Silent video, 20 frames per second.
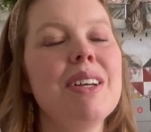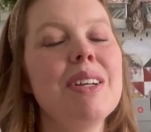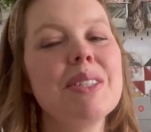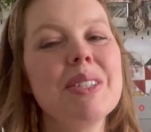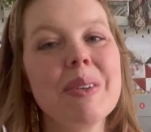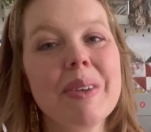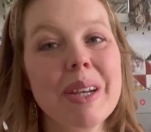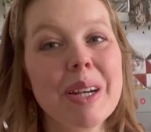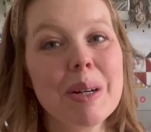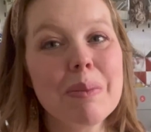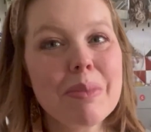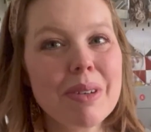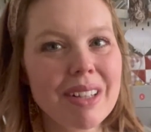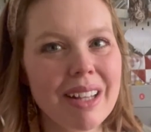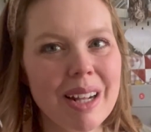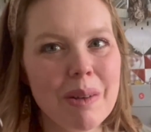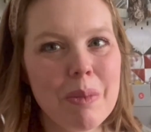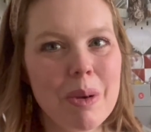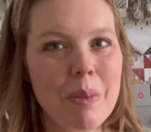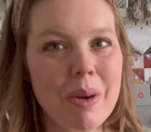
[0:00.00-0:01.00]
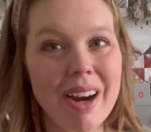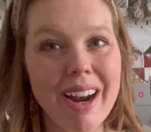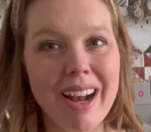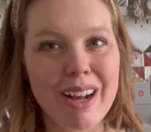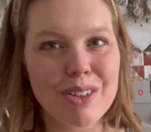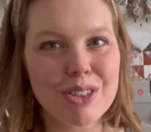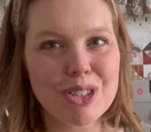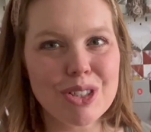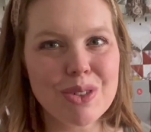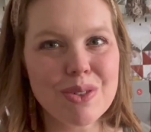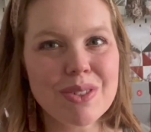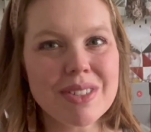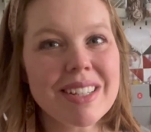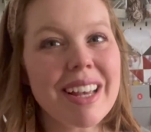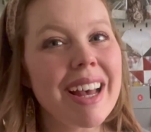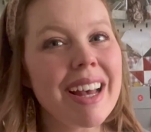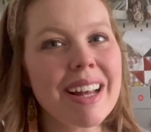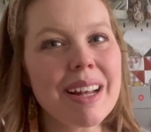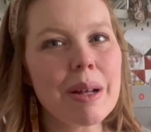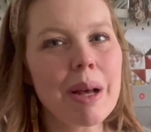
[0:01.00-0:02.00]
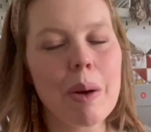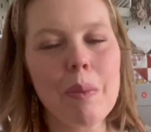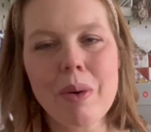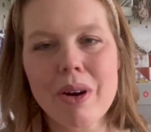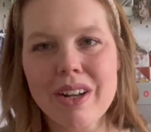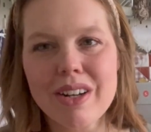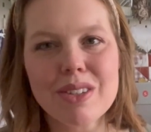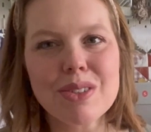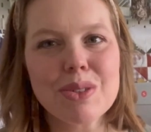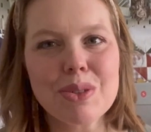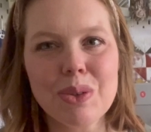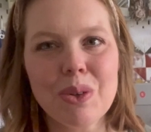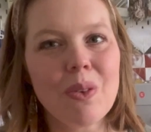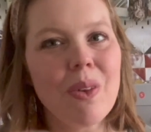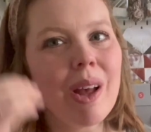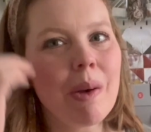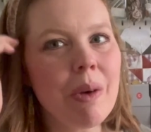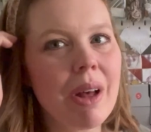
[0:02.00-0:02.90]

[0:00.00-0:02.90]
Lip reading: so here in Berlin we wear house shoes. I work at a school.